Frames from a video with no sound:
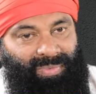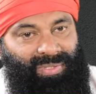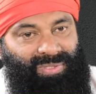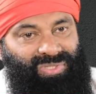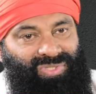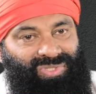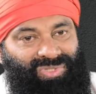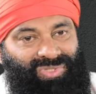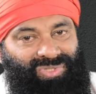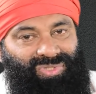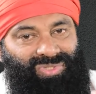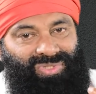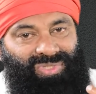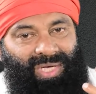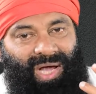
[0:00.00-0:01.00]

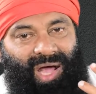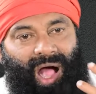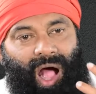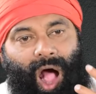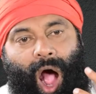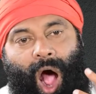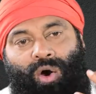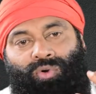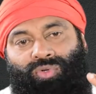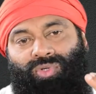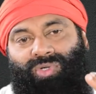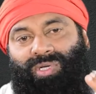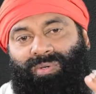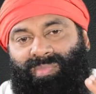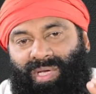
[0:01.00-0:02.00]
is how
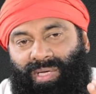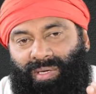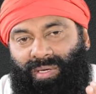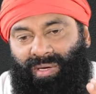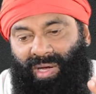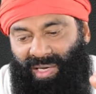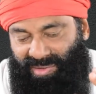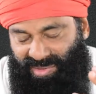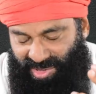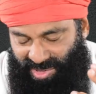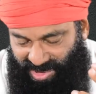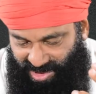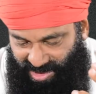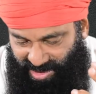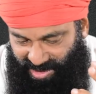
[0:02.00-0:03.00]
to remain an
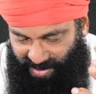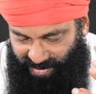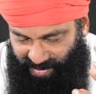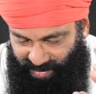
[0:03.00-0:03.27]
artist.